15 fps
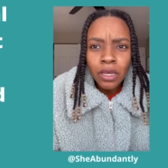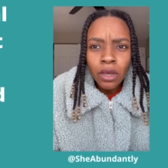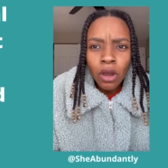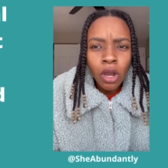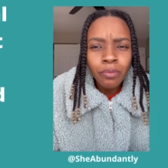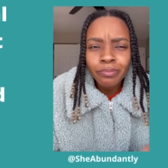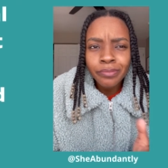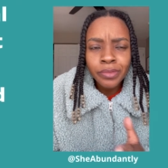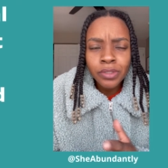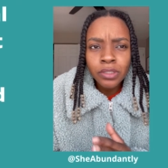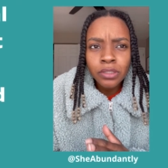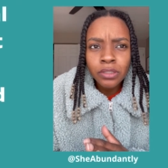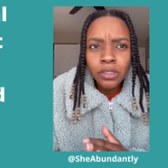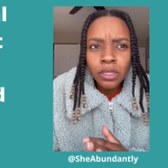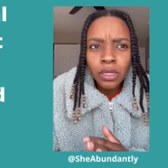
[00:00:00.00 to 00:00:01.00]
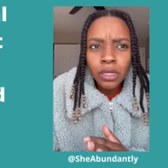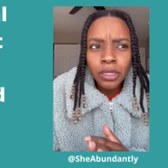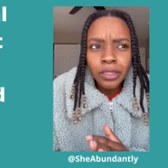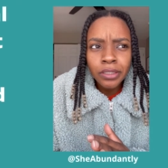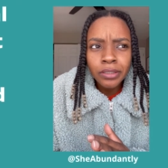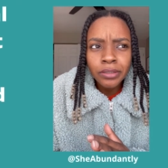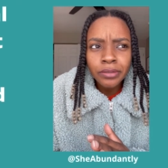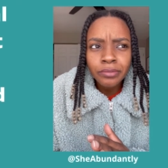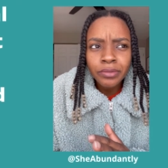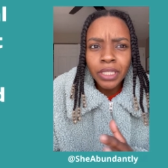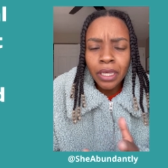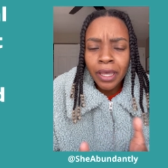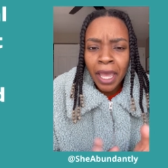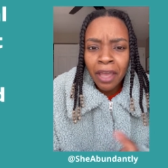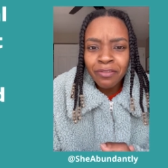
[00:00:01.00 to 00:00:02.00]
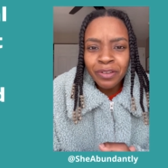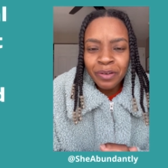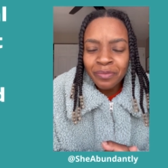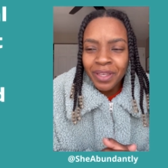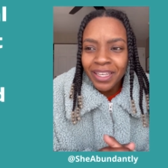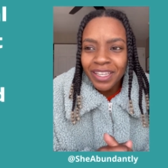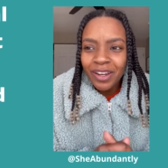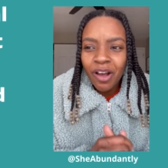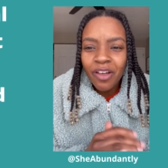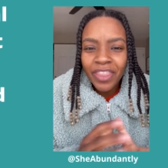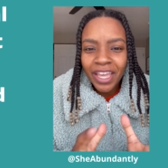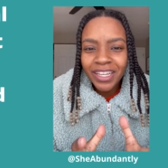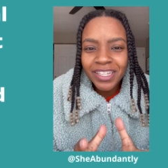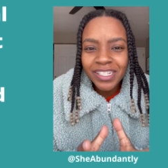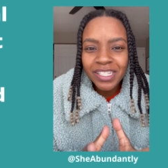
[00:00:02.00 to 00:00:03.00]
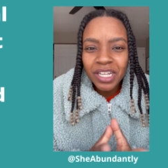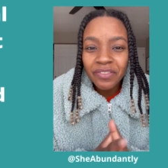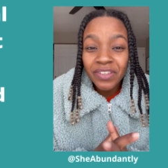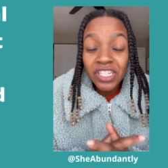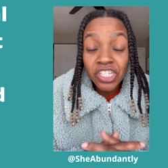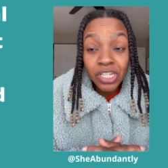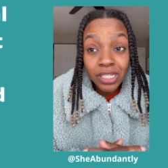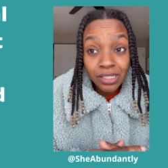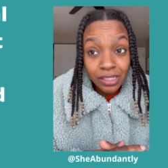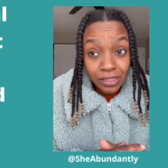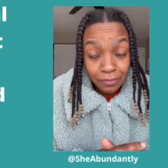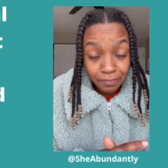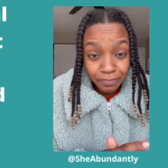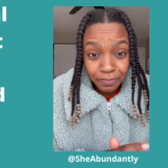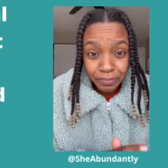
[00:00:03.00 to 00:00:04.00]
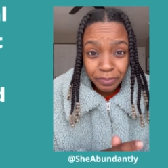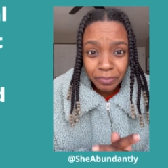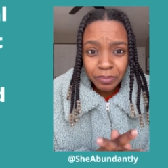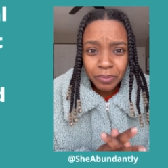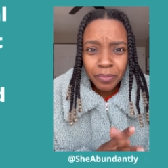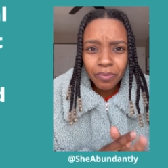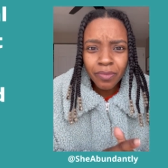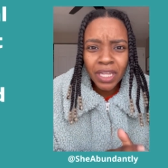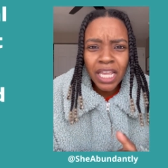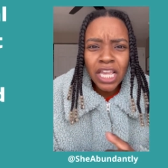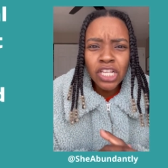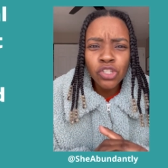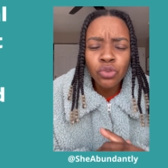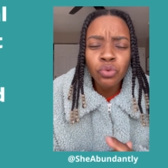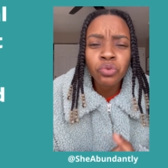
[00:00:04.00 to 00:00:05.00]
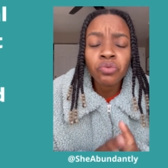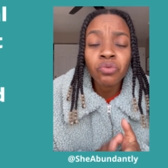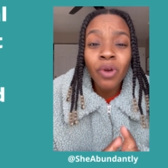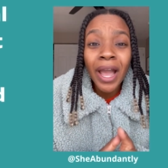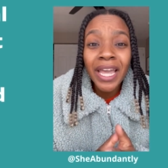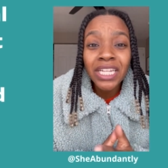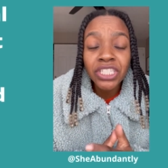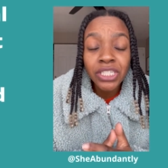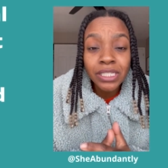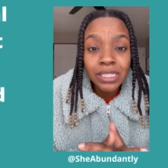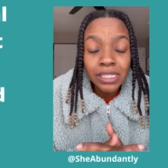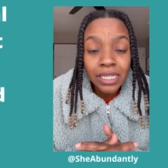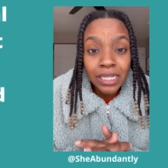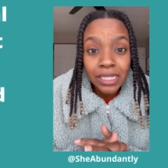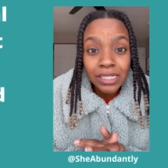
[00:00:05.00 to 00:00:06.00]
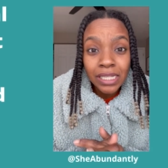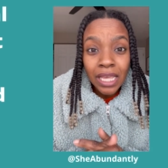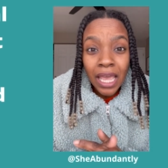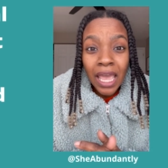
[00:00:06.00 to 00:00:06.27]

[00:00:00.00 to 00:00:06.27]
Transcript: um, uh, yeah, have dominion, all that good stuff in Genesis is through righteousness.